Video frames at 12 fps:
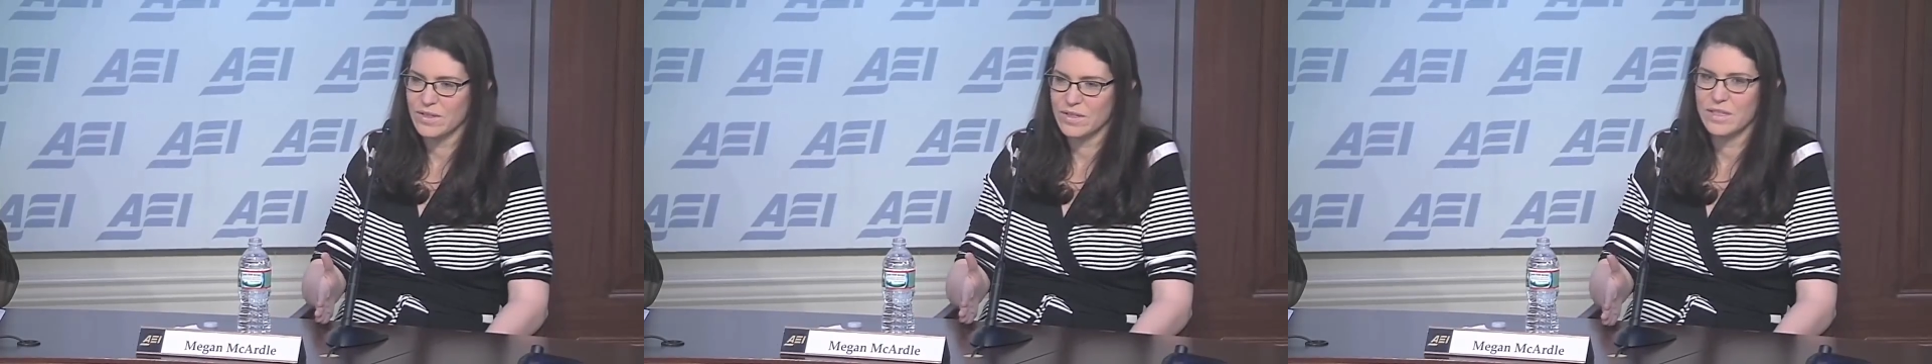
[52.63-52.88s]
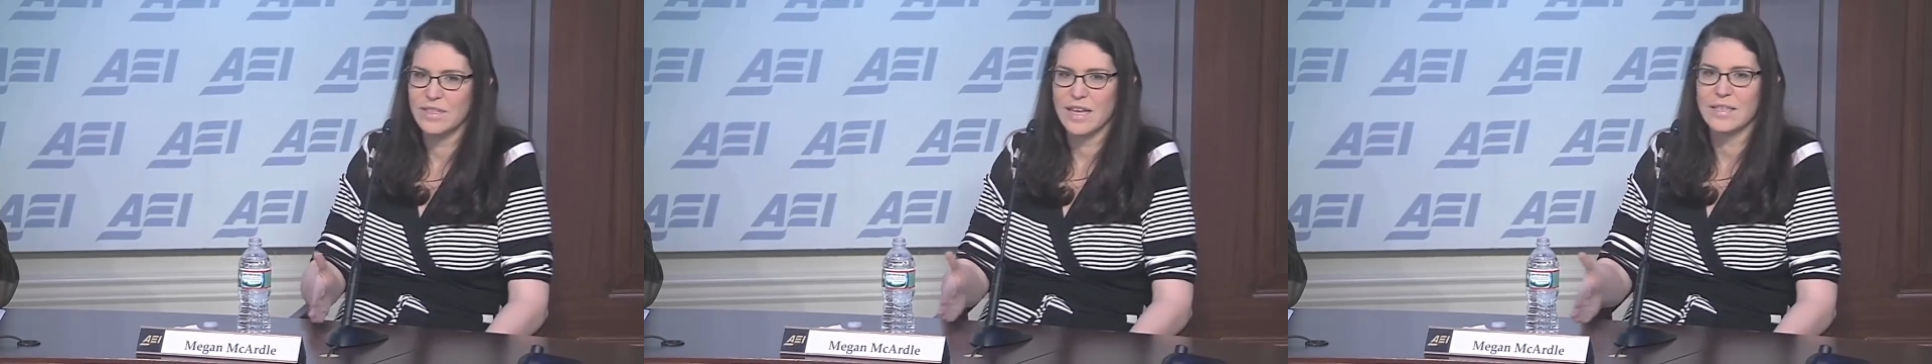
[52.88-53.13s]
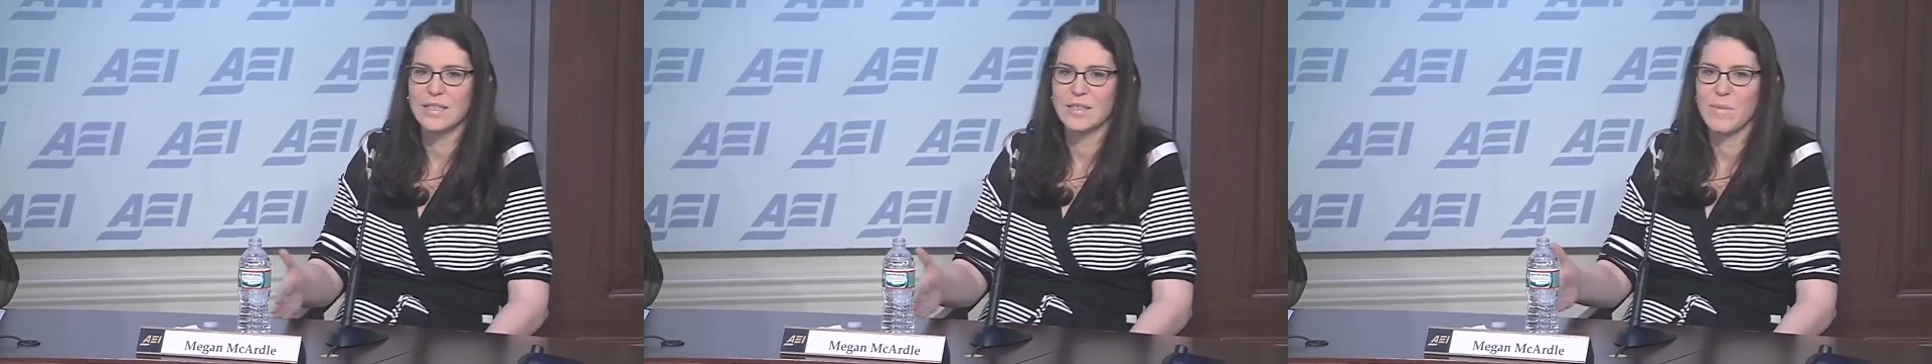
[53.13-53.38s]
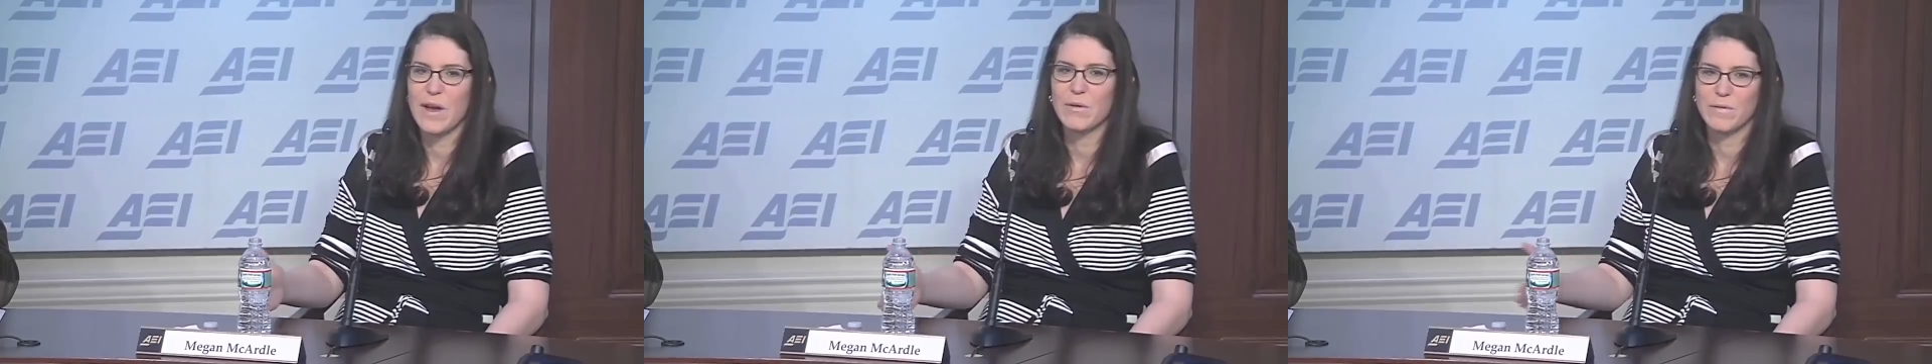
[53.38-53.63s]
success is
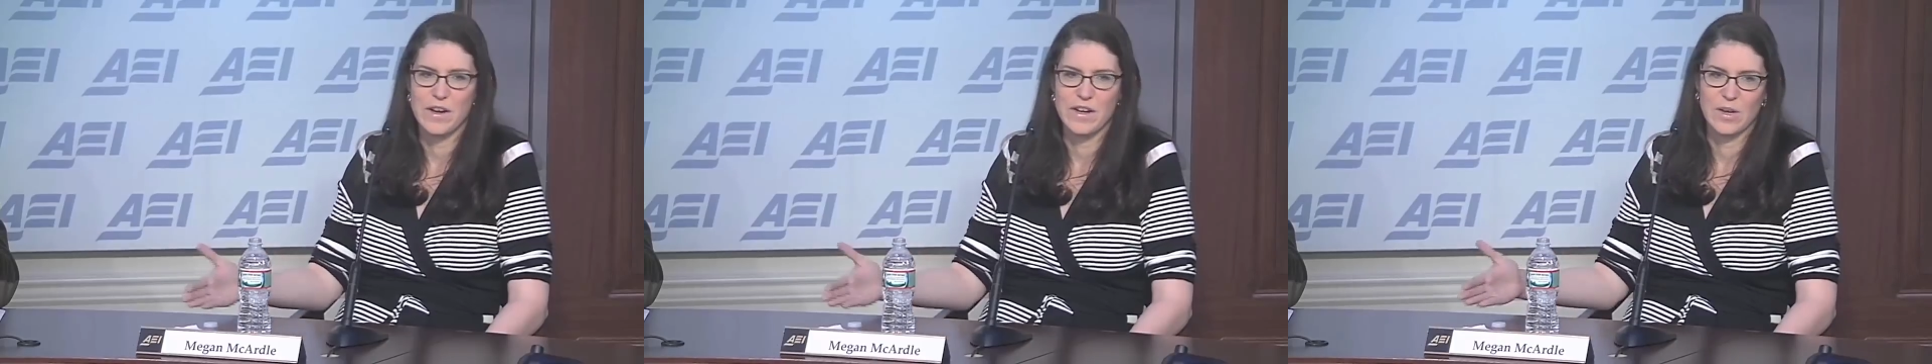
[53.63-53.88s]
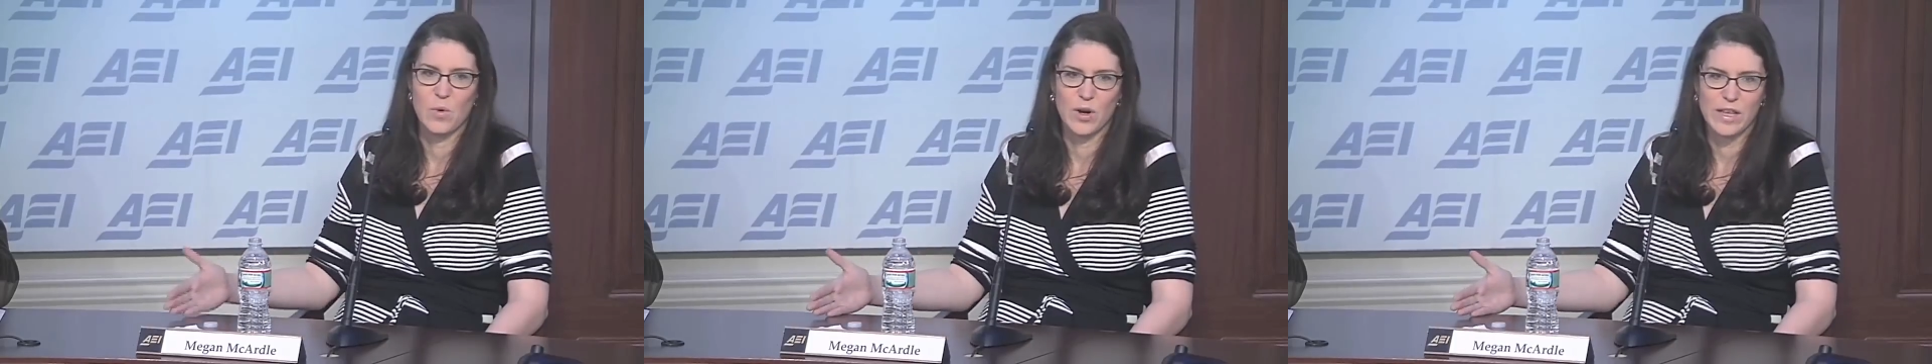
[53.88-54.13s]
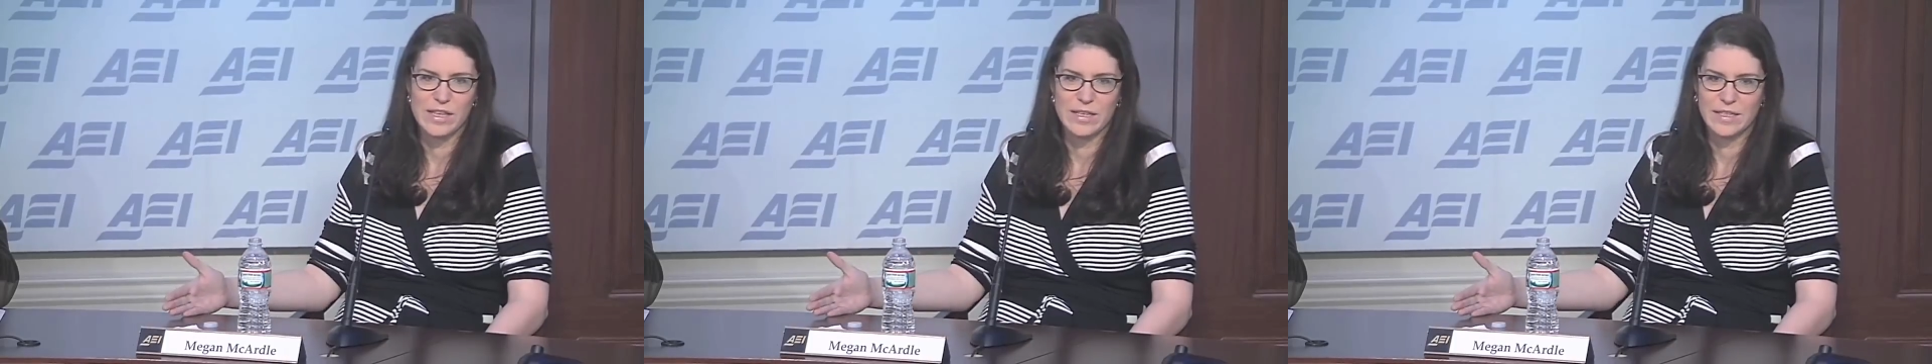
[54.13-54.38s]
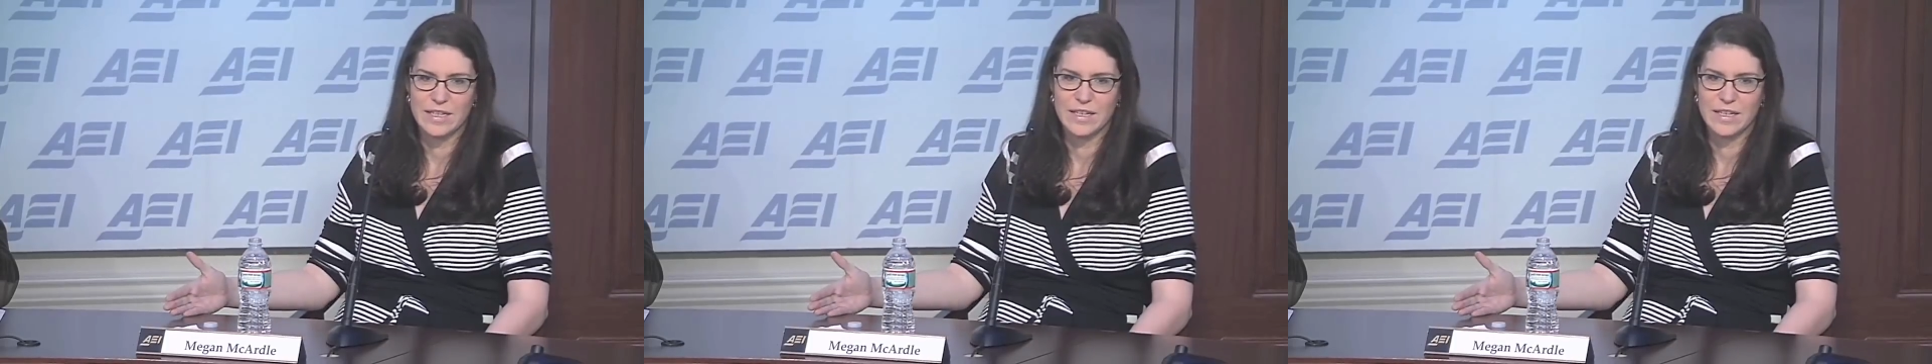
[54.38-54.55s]
about finding work easy.